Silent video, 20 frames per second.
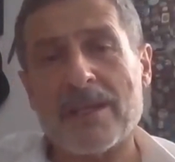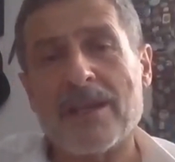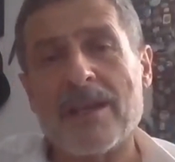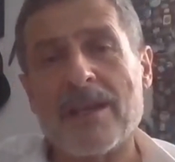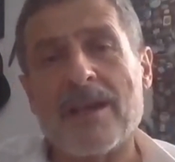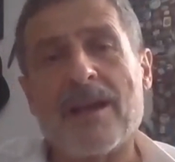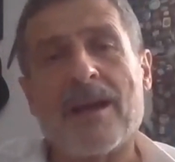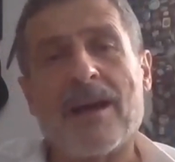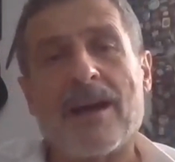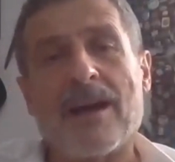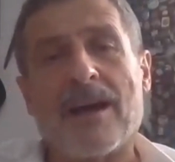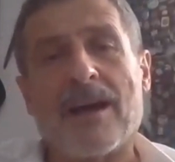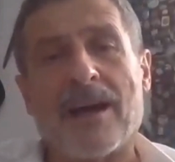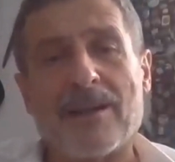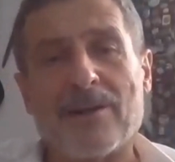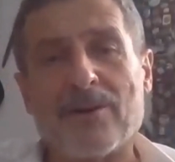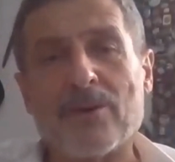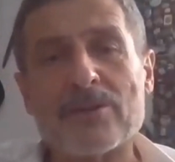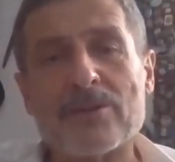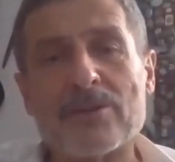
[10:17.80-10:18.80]
for me,
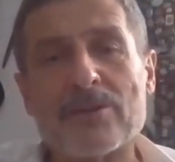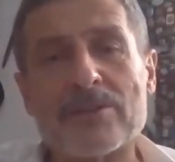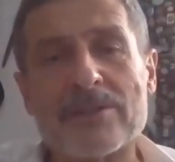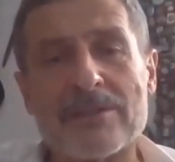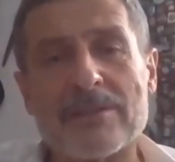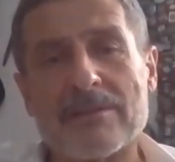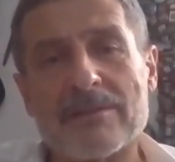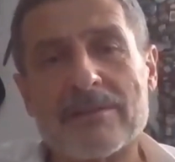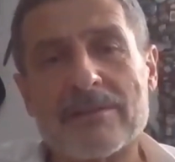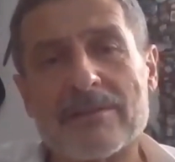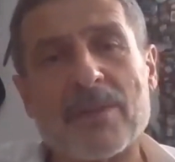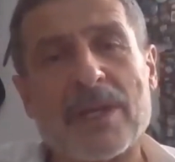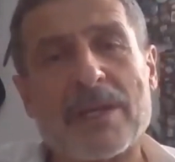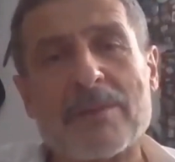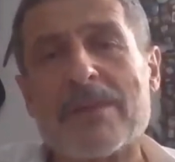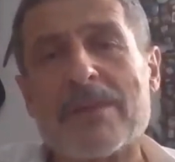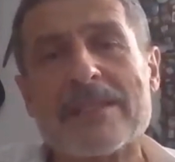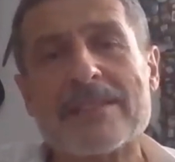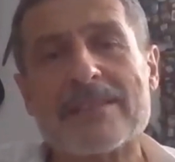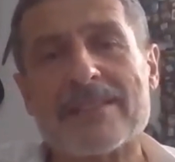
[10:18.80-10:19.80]
I lost
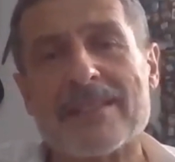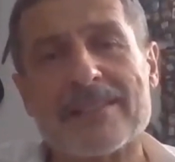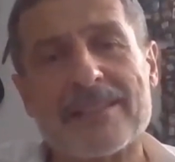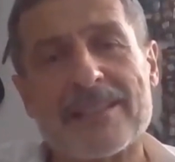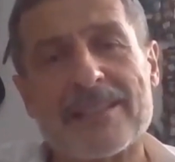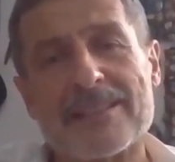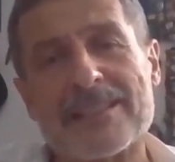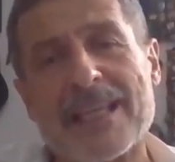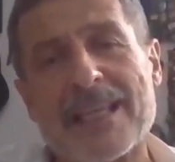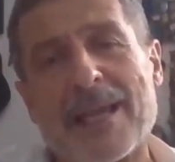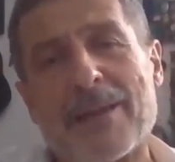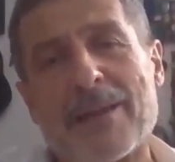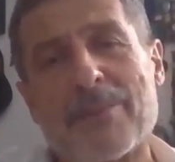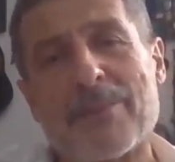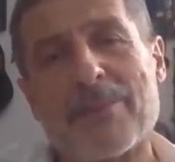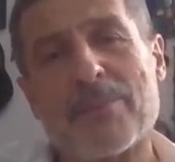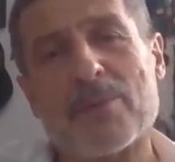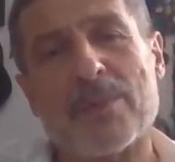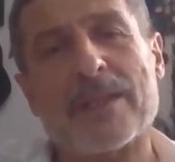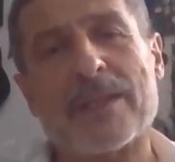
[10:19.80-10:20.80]
my business in
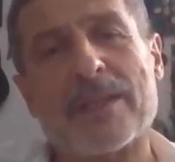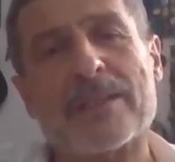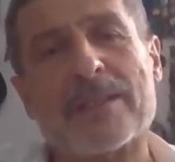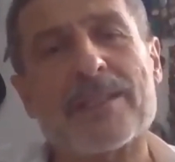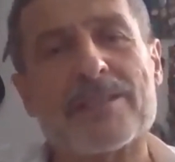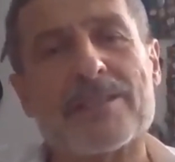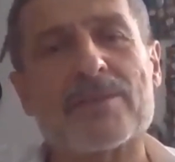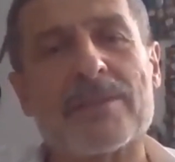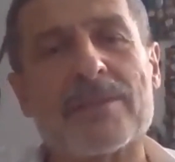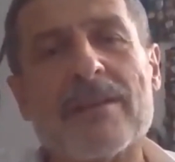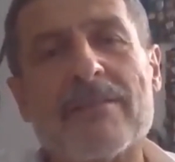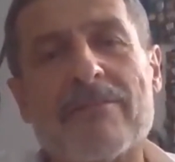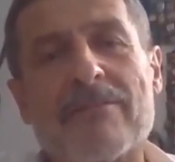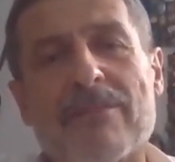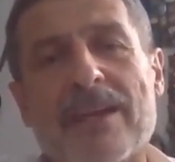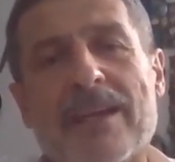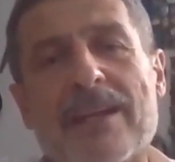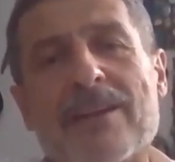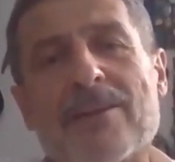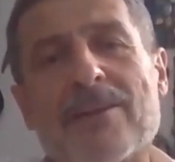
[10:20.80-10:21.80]
Cyprus, but it
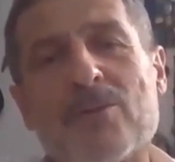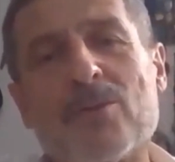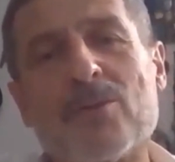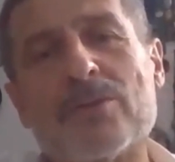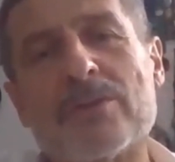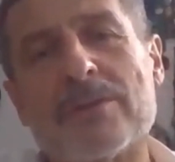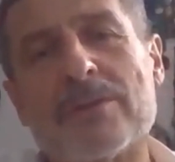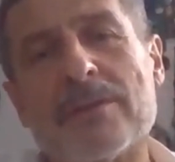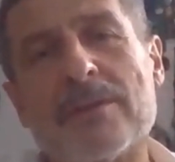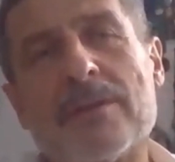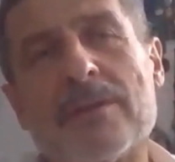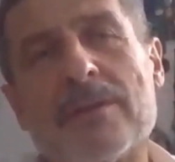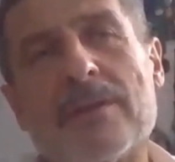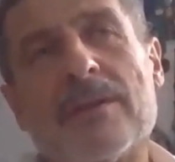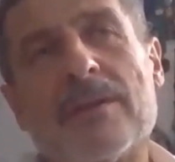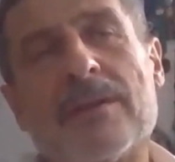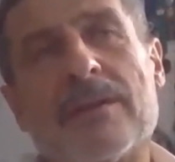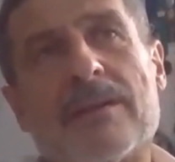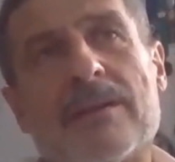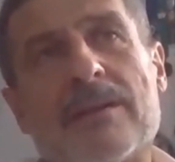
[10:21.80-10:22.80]
was very
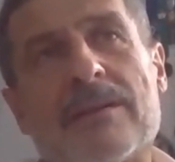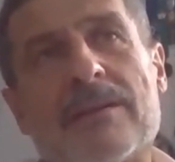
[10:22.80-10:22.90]
good